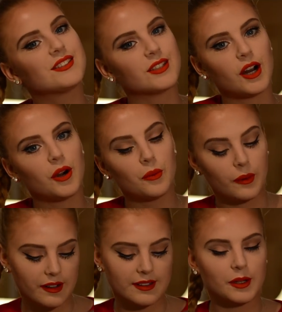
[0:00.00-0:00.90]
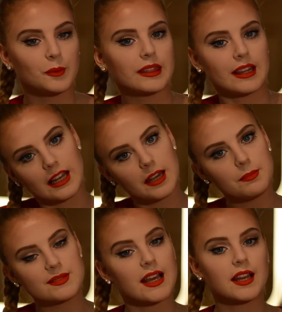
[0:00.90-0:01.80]
so we're done with the
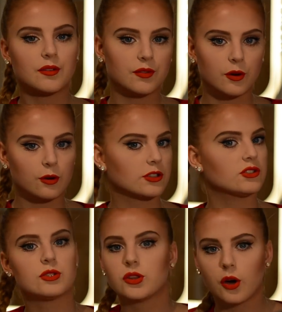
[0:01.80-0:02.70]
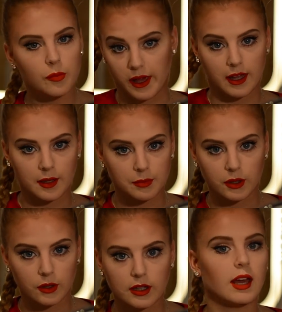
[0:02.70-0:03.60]
lips, and of course no makeup
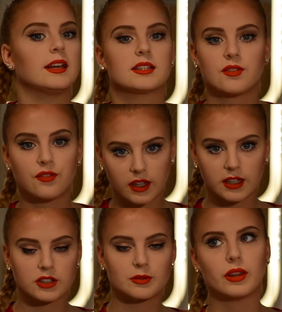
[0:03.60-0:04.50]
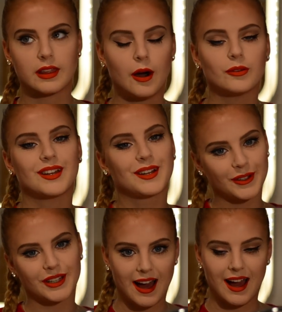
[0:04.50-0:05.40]
look is finished without a
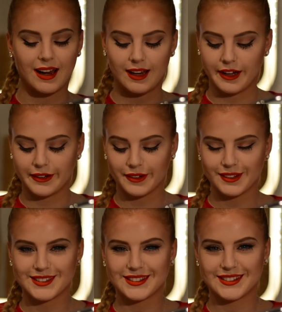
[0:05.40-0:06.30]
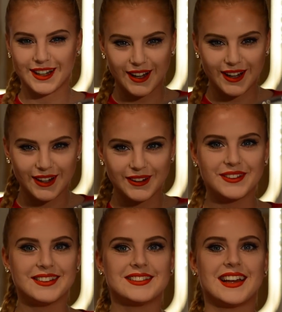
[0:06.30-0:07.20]
good highlighter.
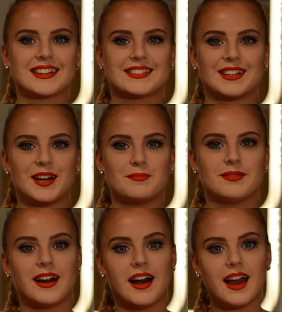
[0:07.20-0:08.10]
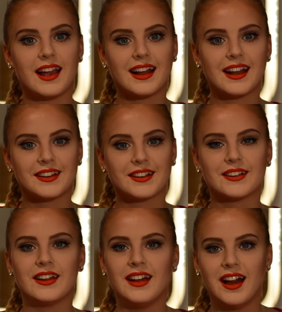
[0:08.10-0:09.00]
So next up,
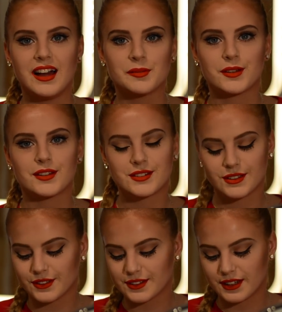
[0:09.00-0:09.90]
highlighter. I'm going to use